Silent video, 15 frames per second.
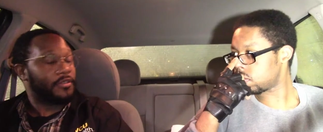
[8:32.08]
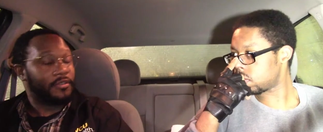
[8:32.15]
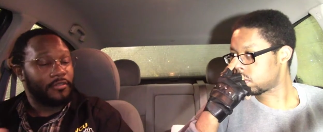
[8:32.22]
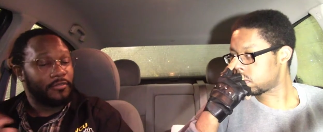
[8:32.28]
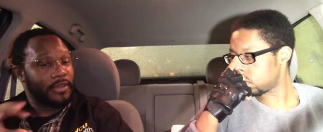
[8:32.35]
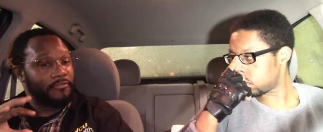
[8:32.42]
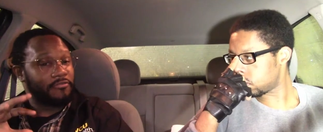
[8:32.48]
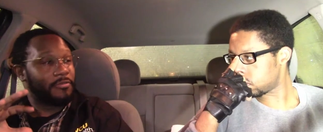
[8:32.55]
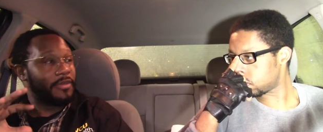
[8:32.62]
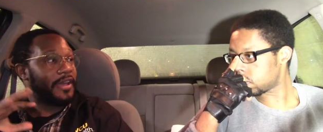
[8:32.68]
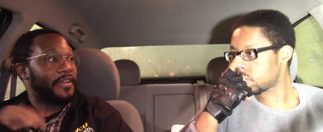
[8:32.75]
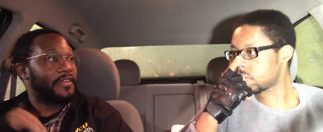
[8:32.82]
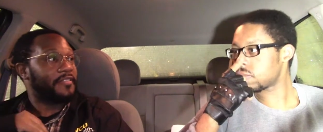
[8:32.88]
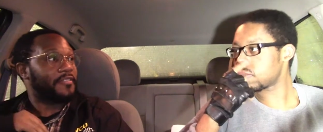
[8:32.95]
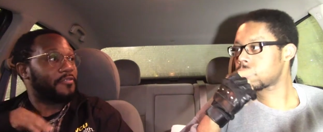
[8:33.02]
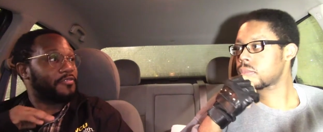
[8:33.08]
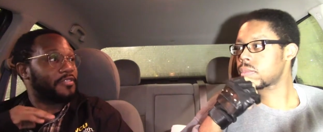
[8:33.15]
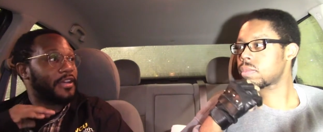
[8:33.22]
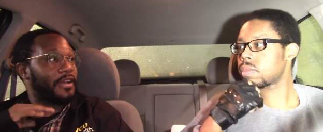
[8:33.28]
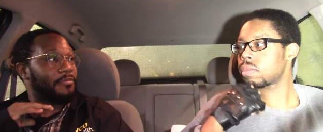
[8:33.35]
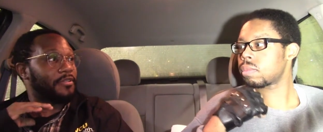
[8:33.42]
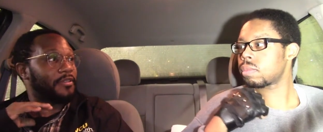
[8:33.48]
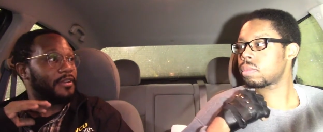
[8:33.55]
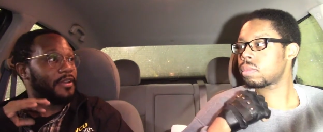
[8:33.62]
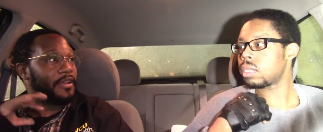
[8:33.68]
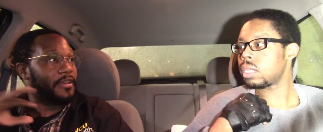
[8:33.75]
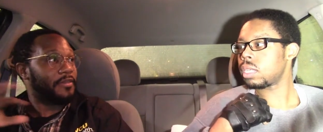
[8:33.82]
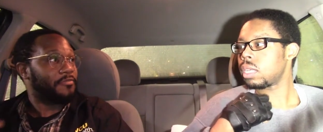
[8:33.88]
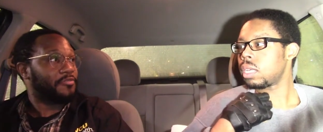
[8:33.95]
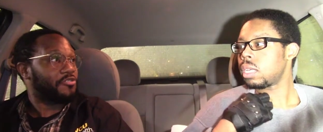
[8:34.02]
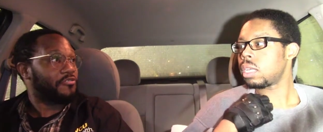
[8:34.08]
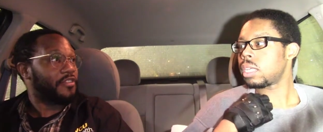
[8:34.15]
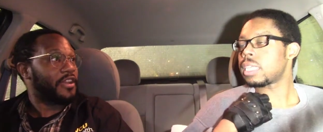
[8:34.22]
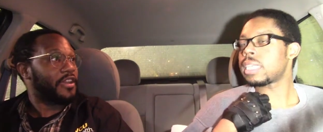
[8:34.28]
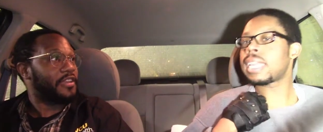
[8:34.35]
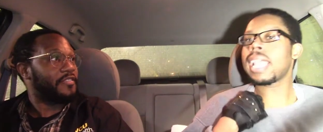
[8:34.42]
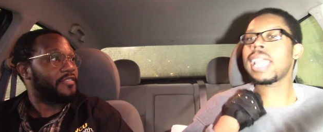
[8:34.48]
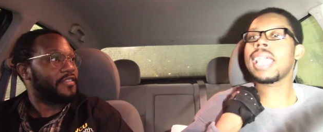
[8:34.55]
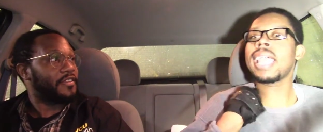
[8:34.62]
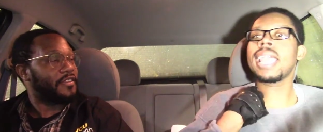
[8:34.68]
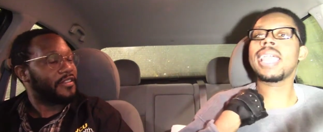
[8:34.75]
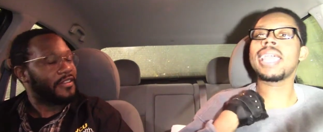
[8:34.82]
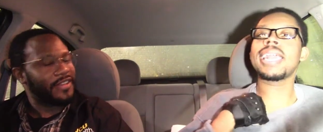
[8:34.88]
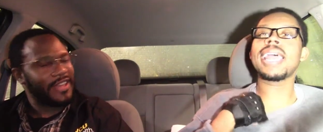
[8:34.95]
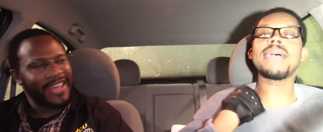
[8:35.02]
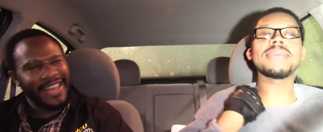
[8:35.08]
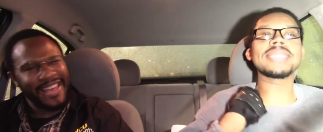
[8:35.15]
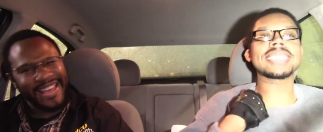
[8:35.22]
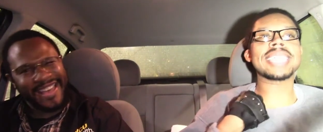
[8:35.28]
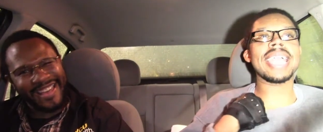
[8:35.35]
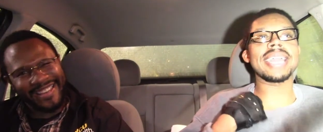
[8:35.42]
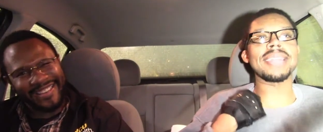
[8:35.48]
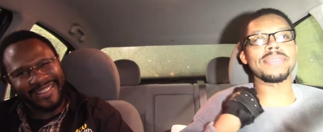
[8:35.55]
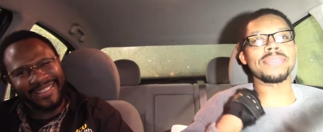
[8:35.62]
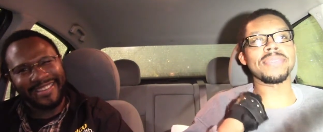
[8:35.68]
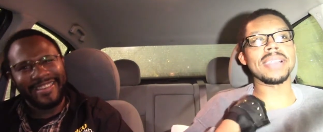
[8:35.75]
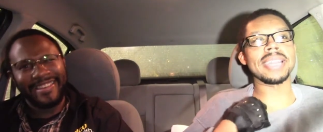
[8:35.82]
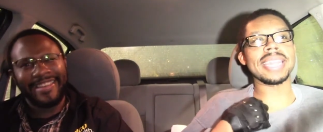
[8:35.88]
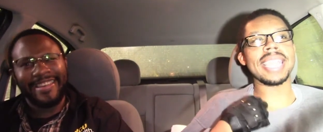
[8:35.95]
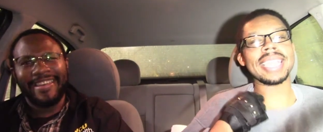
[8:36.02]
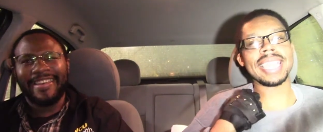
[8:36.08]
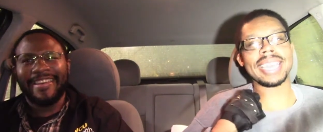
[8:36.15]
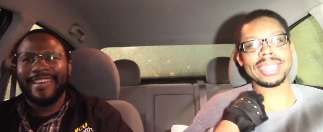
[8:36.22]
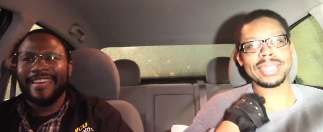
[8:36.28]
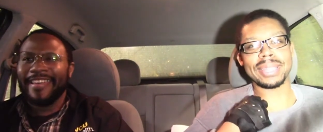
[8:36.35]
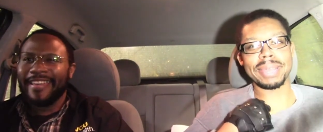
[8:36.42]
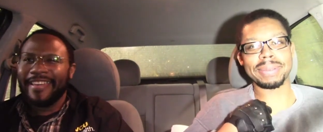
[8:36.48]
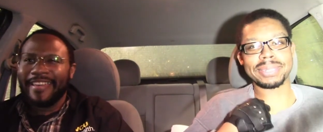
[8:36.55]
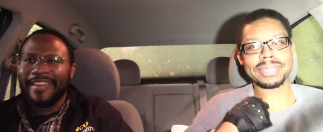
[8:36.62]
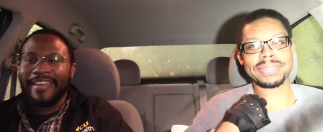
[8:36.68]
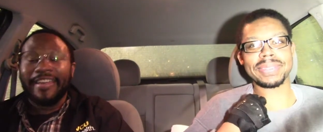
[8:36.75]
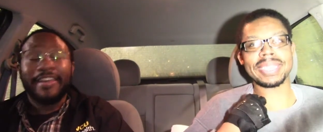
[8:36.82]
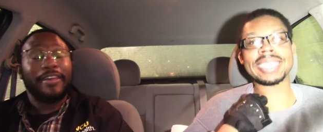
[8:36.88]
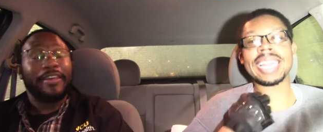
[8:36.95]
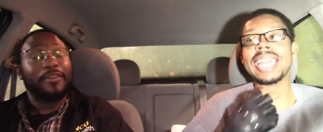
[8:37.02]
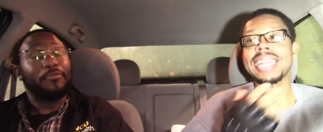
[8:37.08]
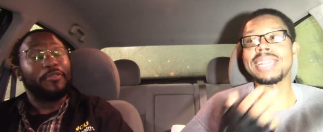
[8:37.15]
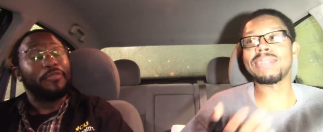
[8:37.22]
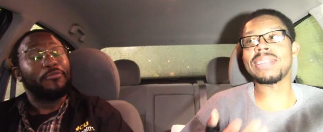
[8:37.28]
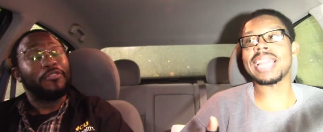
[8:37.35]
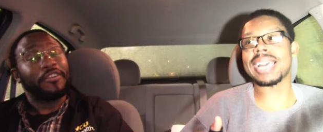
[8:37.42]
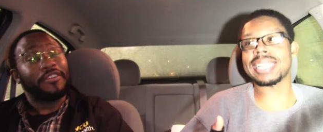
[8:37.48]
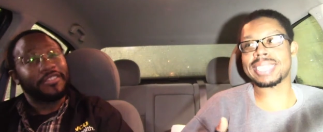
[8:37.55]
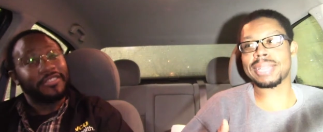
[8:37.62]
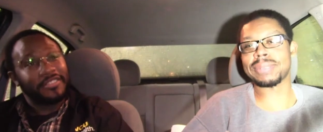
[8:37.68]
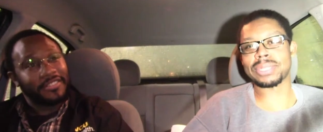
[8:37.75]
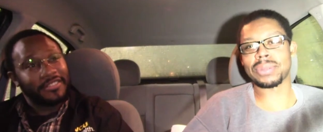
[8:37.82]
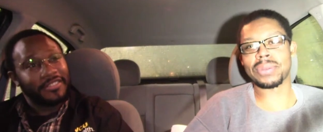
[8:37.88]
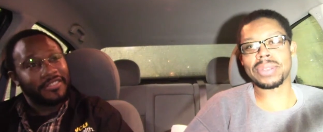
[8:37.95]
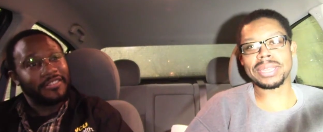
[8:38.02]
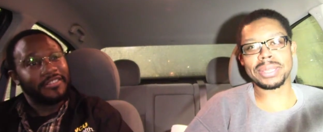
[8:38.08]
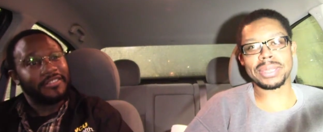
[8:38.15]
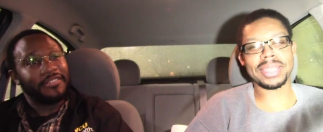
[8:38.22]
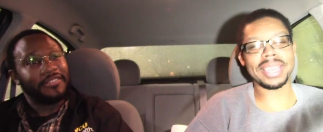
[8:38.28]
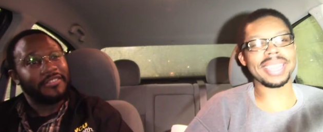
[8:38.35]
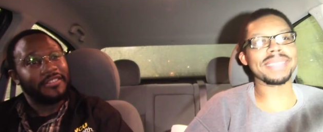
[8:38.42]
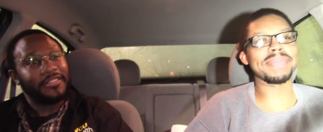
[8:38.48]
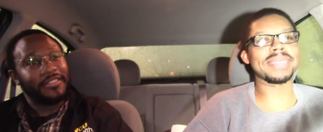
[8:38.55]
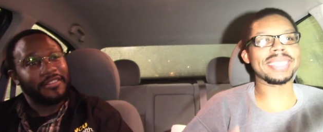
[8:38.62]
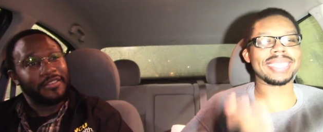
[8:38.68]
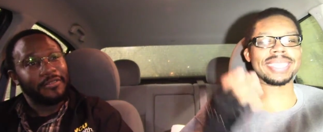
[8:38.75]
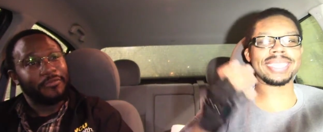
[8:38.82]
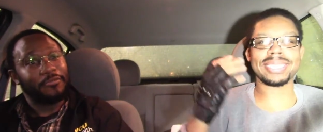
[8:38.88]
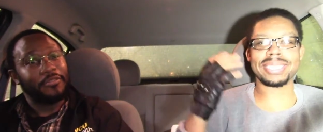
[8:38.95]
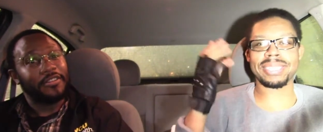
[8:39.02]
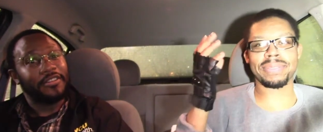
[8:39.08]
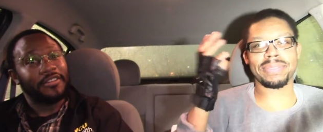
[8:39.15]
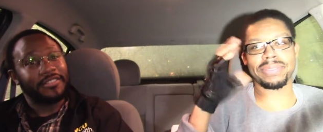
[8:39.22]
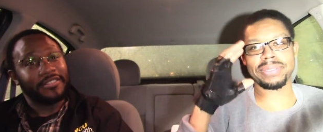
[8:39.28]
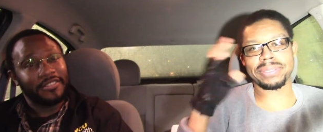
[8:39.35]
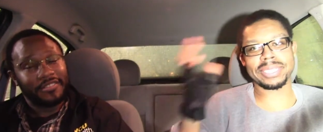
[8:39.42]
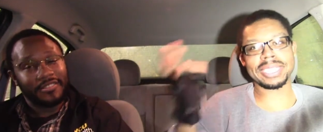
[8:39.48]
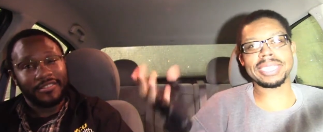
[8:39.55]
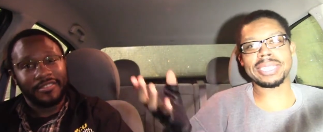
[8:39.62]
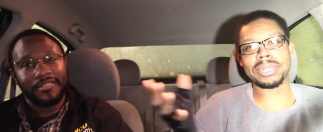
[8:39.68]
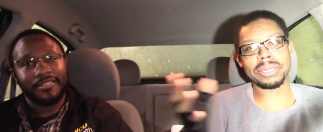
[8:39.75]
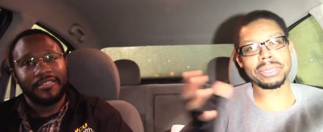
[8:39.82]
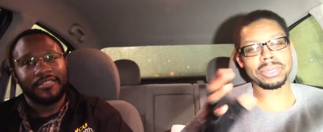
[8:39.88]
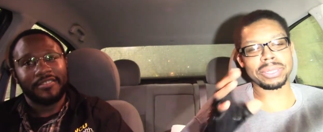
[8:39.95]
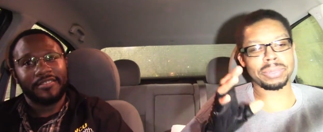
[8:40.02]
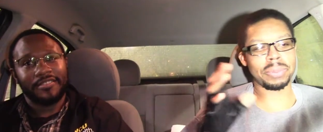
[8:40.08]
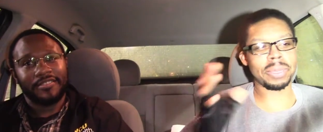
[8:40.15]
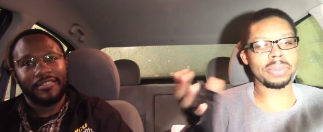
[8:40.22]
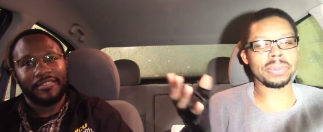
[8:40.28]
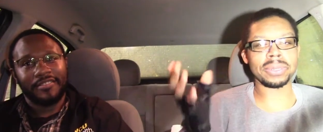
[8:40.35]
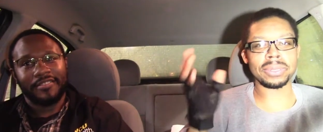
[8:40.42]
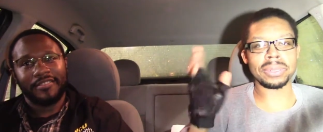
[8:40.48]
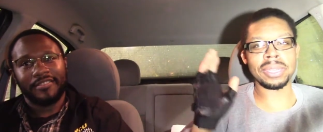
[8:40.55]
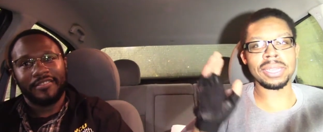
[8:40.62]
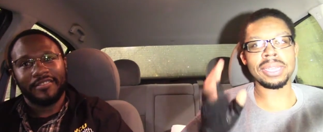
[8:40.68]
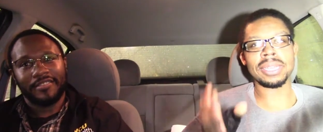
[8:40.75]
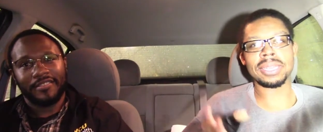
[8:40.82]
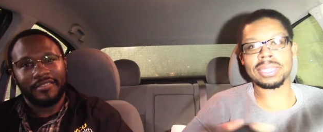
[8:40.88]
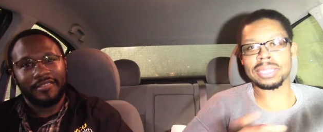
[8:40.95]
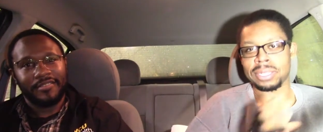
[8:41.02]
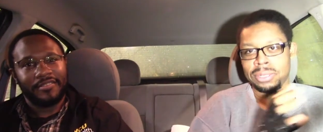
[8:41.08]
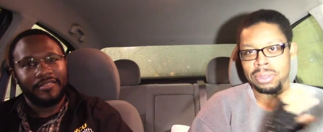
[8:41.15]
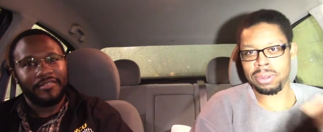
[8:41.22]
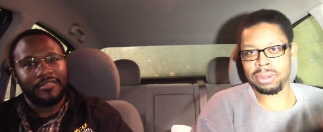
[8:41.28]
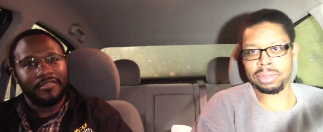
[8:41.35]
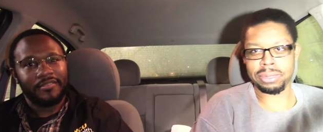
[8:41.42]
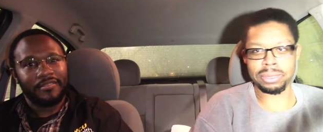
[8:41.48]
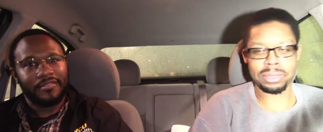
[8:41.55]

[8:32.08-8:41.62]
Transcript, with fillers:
Speaker 1: know everybody's on top of the damn train? Yeah, that was ah. kind of
Speaker 2: funny. I kind of thought that was. I didn't realize was. that was a real thing, but it, it was. you see the news people on a certain news